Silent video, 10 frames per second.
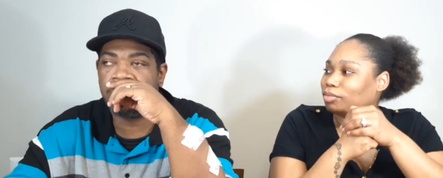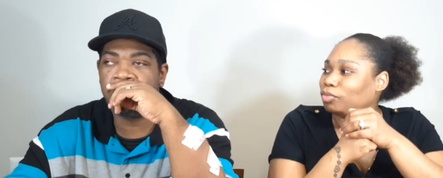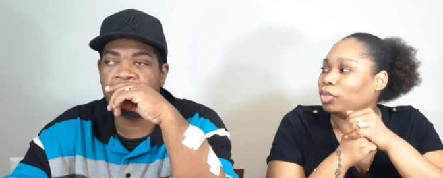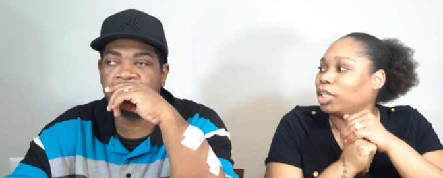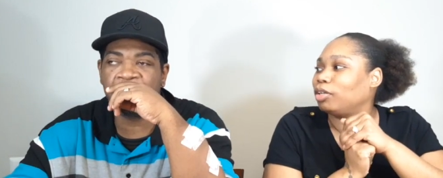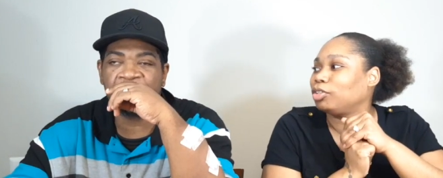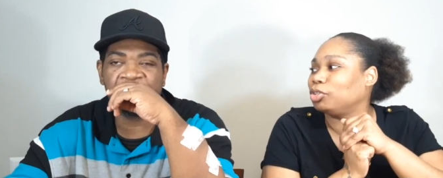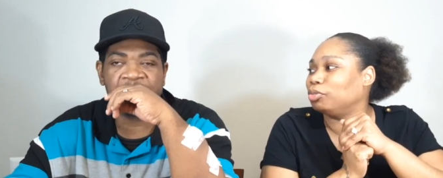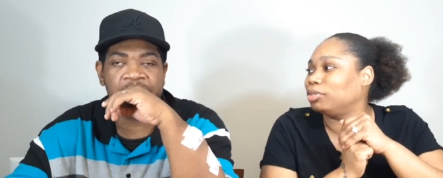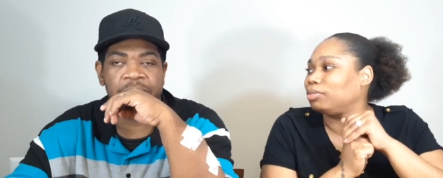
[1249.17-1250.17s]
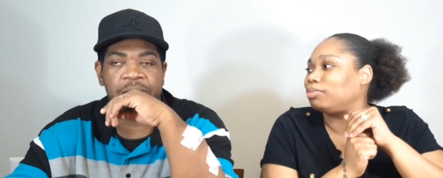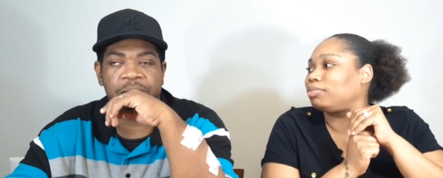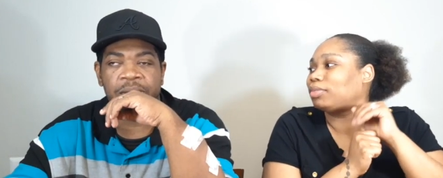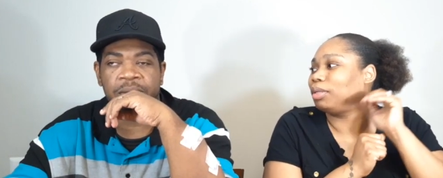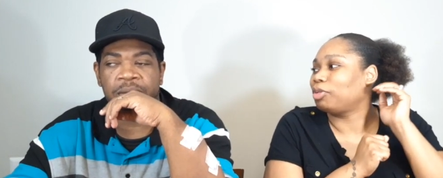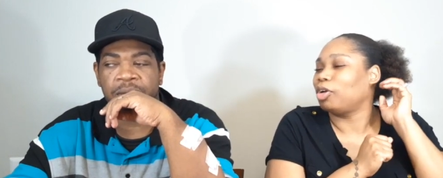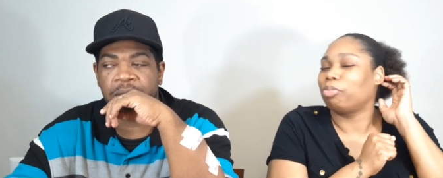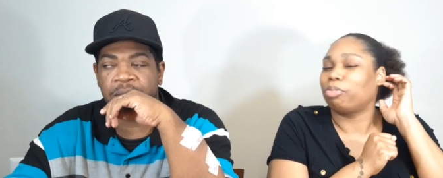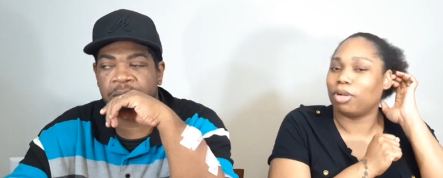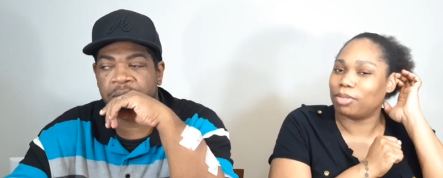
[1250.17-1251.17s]
Speaker 1: We gonna do it. I'm gonna
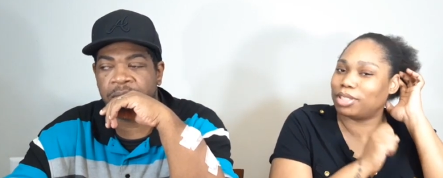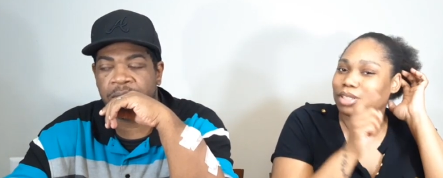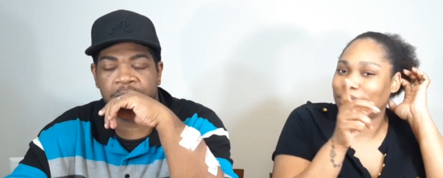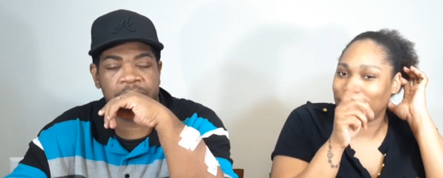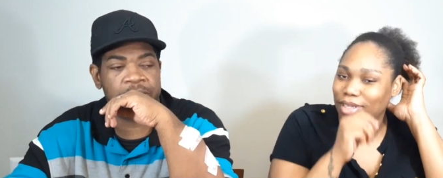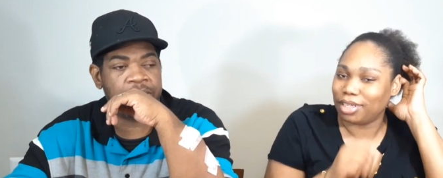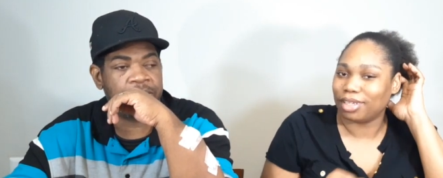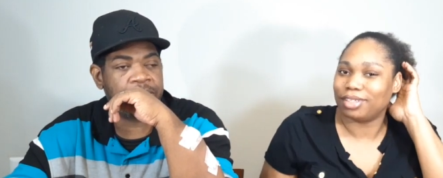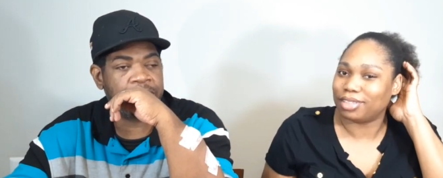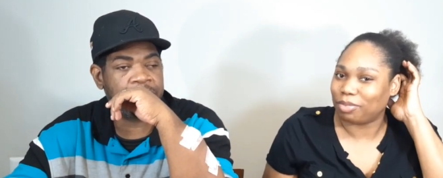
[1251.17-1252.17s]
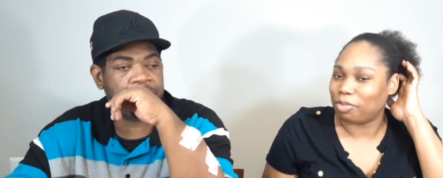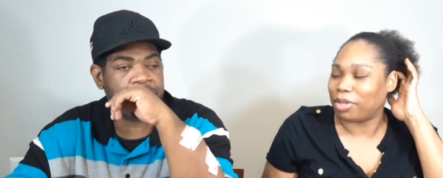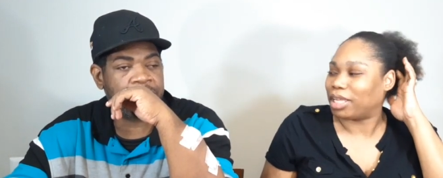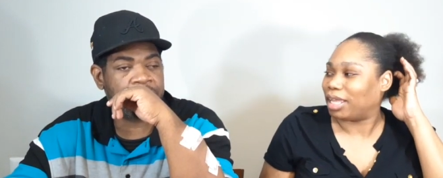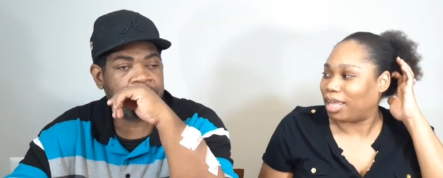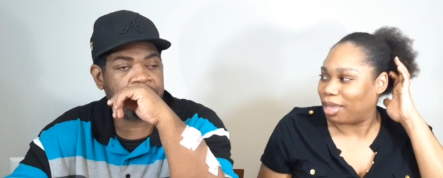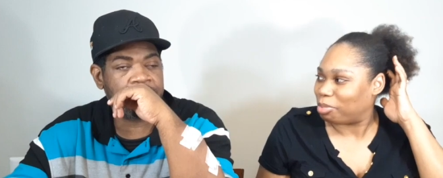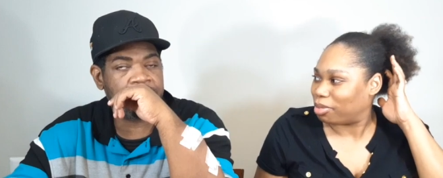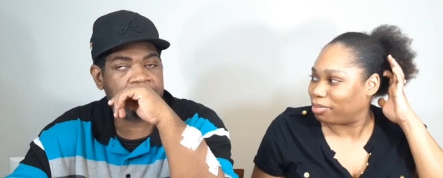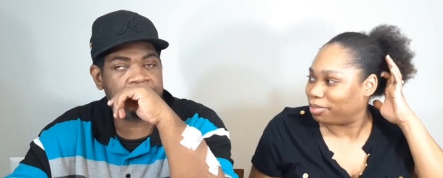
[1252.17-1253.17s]
promise it because I'm gonna make it
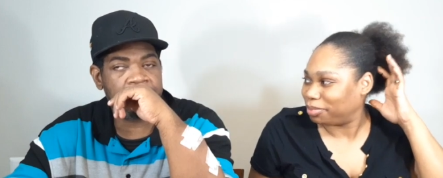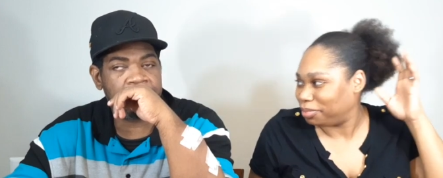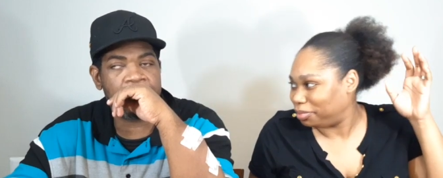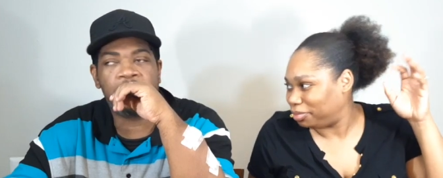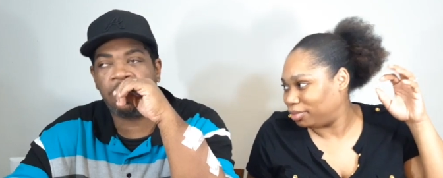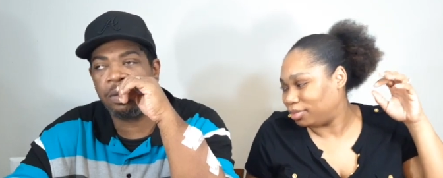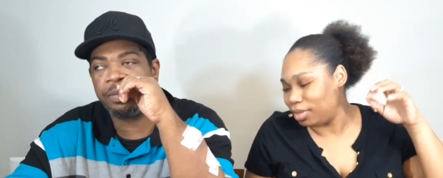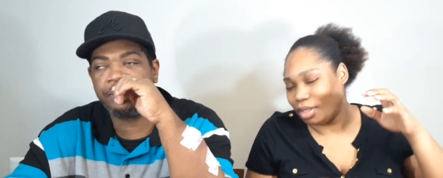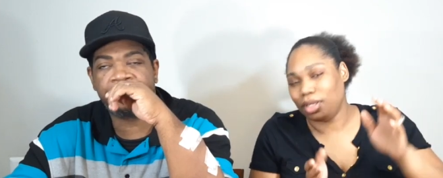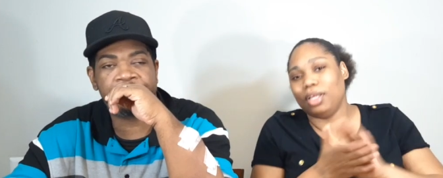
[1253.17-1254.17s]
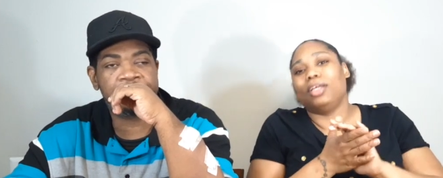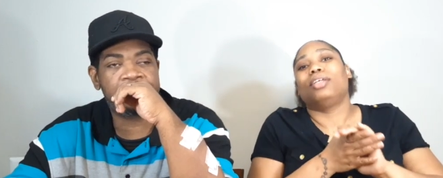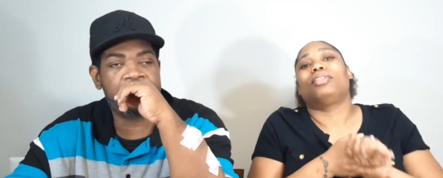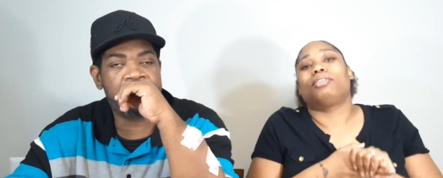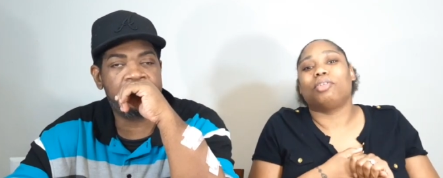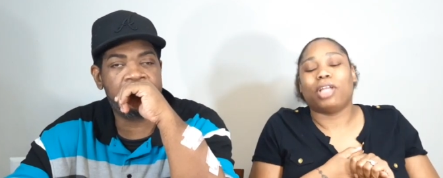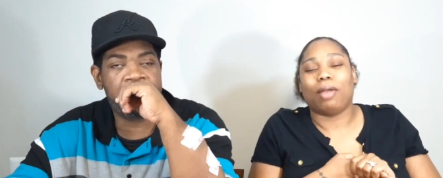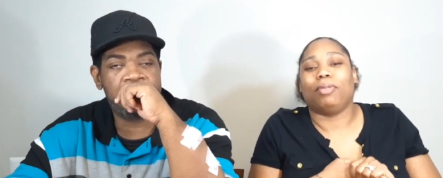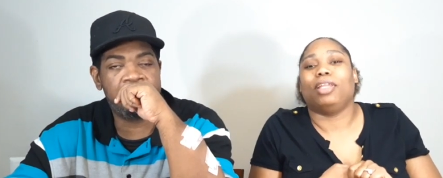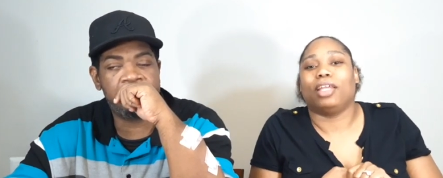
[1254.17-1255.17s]
happen. Okay. So y'all
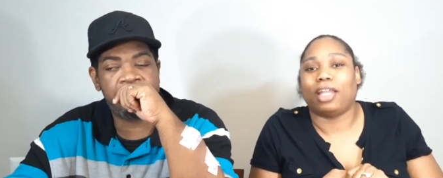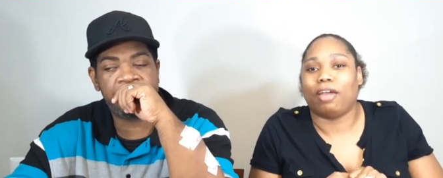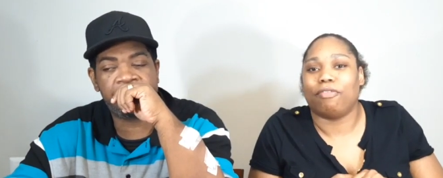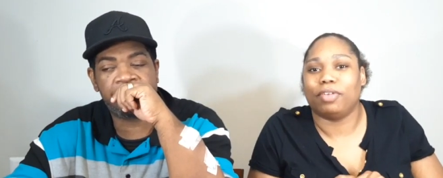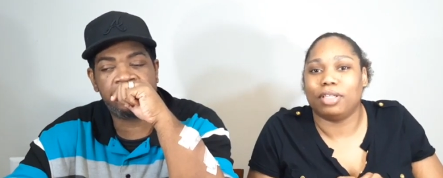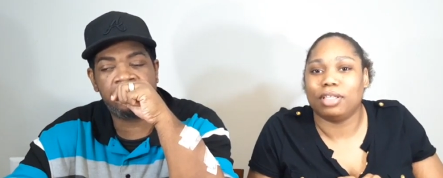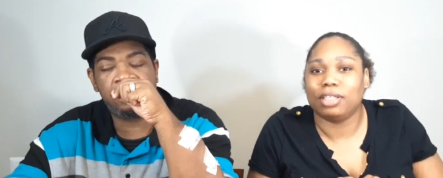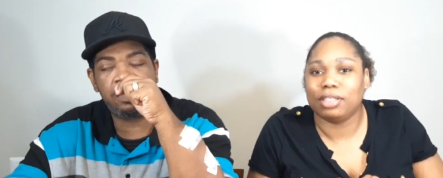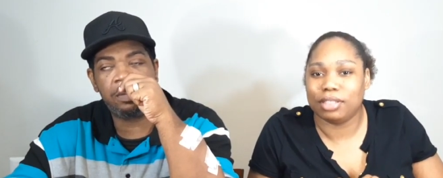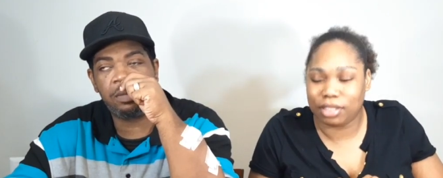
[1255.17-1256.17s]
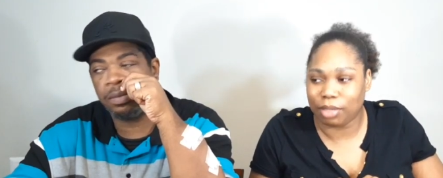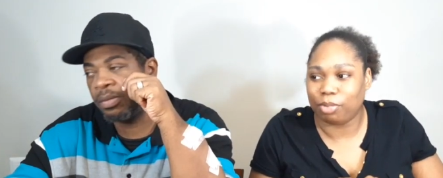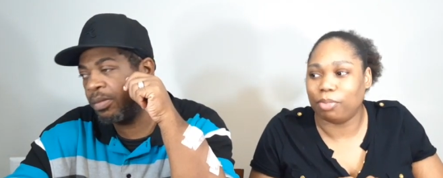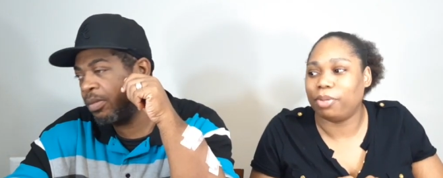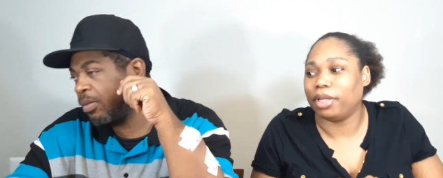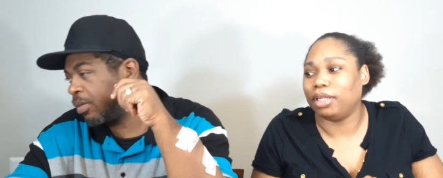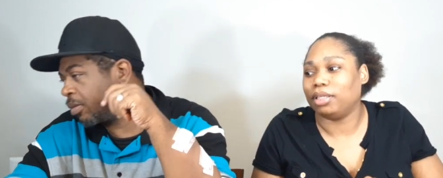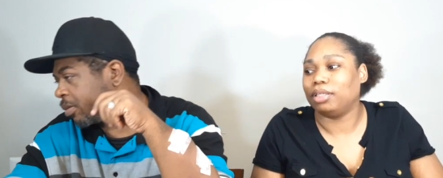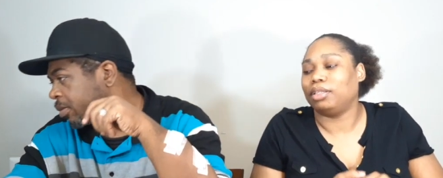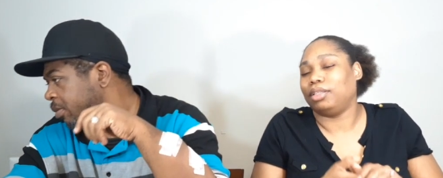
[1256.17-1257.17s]
be looking out for sipping paint
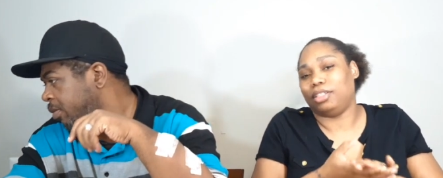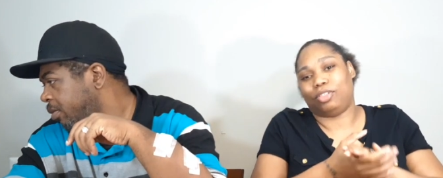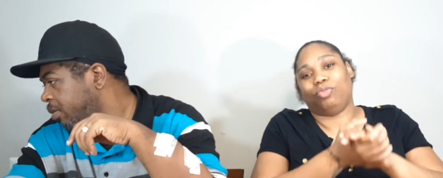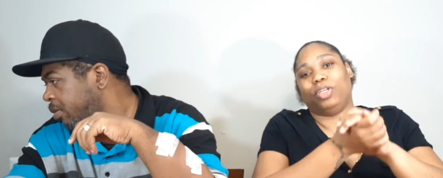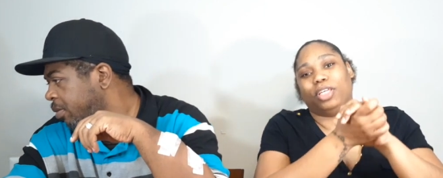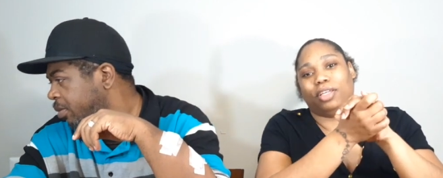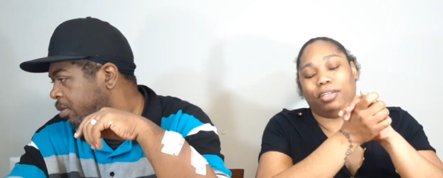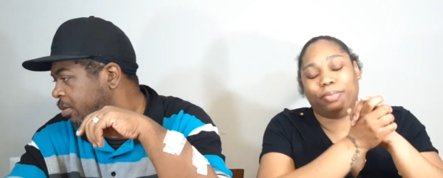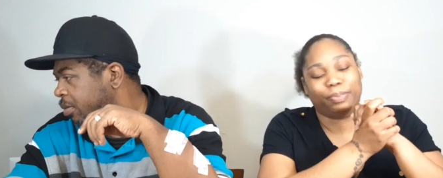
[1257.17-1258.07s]
this weekend.